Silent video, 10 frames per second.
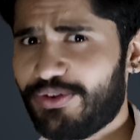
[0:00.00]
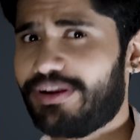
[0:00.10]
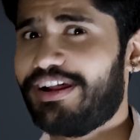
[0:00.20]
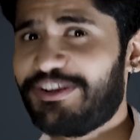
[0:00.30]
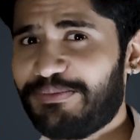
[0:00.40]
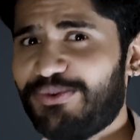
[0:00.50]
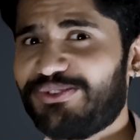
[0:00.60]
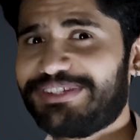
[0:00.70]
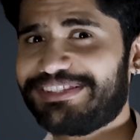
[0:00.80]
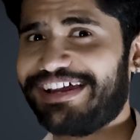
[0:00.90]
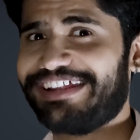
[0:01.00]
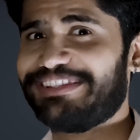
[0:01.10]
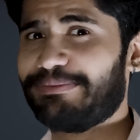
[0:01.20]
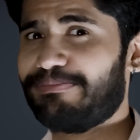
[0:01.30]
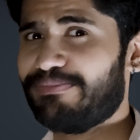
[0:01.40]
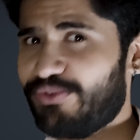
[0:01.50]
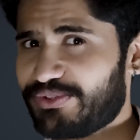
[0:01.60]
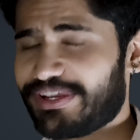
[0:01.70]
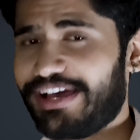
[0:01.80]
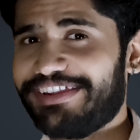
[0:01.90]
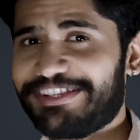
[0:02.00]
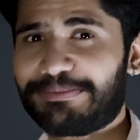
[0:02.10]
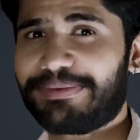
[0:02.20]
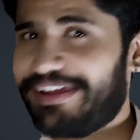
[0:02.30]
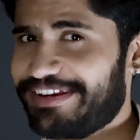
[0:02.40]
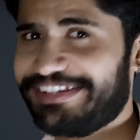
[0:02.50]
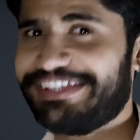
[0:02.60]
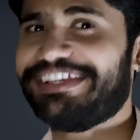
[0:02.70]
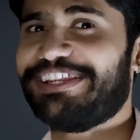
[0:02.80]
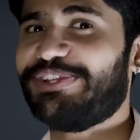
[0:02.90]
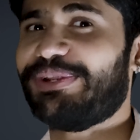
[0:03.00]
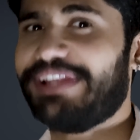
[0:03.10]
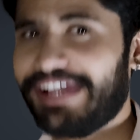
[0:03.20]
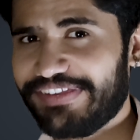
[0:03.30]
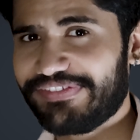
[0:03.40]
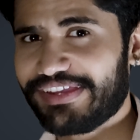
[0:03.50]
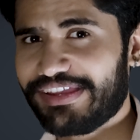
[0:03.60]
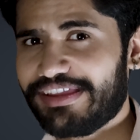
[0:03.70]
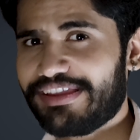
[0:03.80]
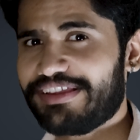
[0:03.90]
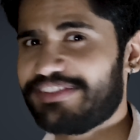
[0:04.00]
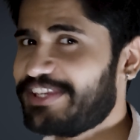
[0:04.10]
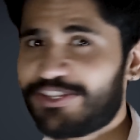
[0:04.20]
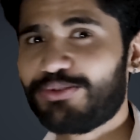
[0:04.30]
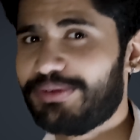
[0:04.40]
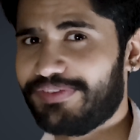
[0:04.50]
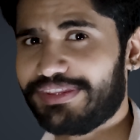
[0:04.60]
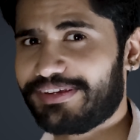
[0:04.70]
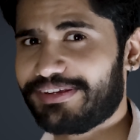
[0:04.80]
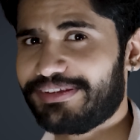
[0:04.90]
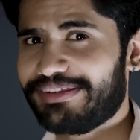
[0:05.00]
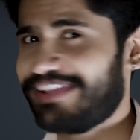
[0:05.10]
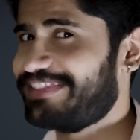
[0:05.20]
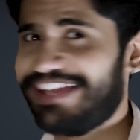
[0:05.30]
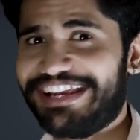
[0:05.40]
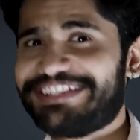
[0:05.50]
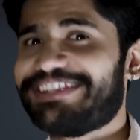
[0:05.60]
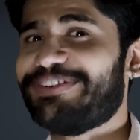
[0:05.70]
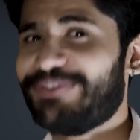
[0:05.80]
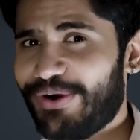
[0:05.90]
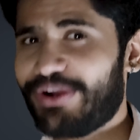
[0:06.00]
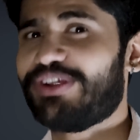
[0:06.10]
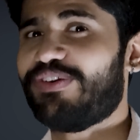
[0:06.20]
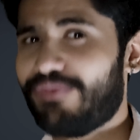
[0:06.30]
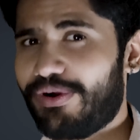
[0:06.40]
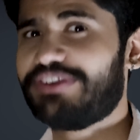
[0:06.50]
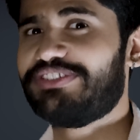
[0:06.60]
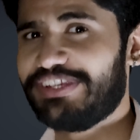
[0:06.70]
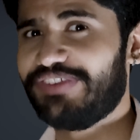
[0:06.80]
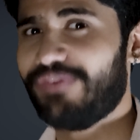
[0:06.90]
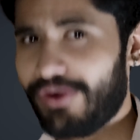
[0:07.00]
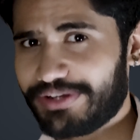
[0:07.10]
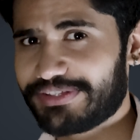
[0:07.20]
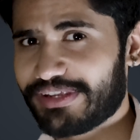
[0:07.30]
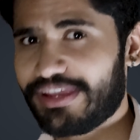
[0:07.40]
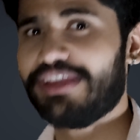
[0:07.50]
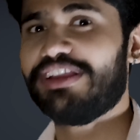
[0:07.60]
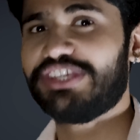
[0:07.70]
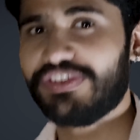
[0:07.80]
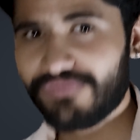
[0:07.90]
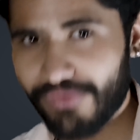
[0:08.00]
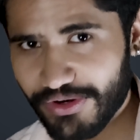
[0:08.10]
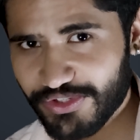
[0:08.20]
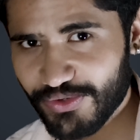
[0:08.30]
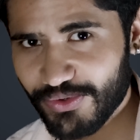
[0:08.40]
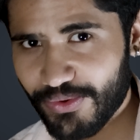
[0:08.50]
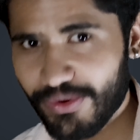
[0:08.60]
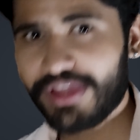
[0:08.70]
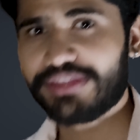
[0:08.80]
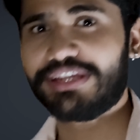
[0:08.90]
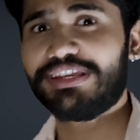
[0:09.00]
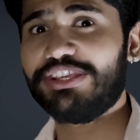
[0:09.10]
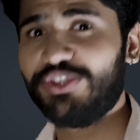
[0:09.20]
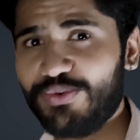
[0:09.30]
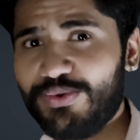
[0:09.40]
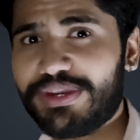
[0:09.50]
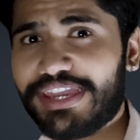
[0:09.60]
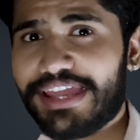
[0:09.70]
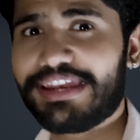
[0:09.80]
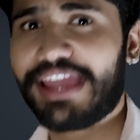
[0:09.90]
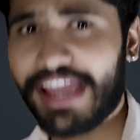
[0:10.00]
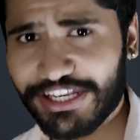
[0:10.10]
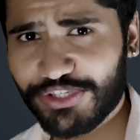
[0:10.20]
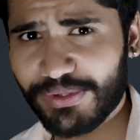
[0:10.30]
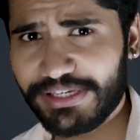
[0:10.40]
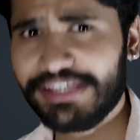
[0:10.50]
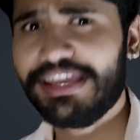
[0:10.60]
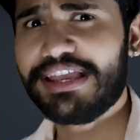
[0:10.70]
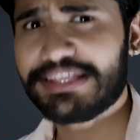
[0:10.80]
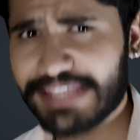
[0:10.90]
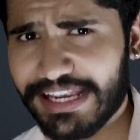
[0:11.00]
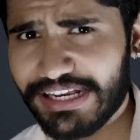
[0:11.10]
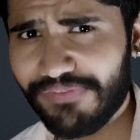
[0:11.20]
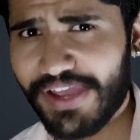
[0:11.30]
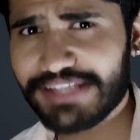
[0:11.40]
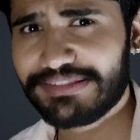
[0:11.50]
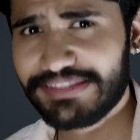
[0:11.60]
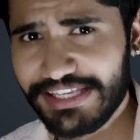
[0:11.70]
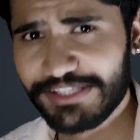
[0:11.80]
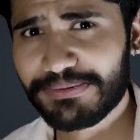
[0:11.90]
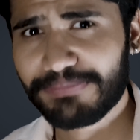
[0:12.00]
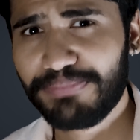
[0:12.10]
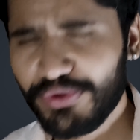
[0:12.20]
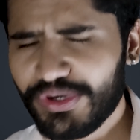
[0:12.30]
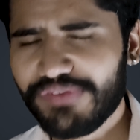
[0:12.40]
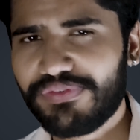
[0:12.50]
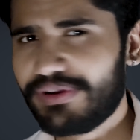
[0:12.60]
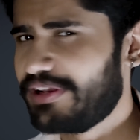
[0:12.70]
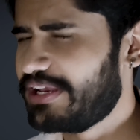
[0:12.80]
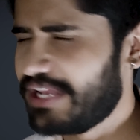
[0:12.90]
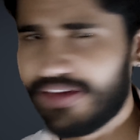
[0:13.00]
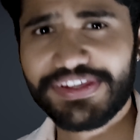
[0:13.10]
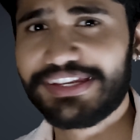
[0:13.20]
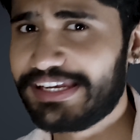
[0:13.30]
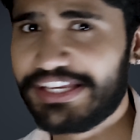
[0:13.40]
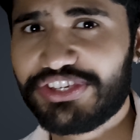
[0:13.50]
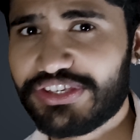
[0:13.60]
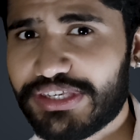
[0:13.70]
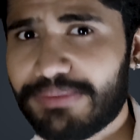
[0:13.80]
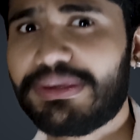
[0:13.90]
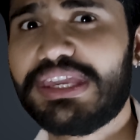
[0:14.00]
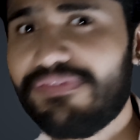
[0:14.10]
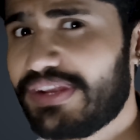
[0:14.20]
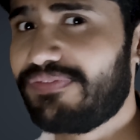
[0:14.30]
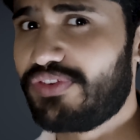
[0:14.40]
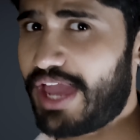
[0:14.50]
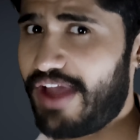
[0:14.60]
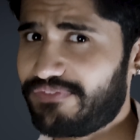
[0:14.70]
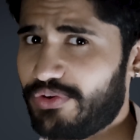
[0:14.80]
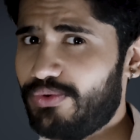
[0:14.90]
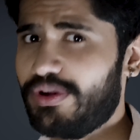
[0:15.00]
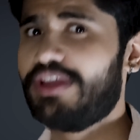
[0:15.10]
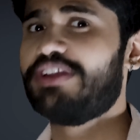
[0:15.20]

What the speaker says: your utmost desire, the most highest priority in your life, just to be with her. And that's not what she wants. She wants to know that you can actually sacrifice this beautiful, loving relationship even if you have to,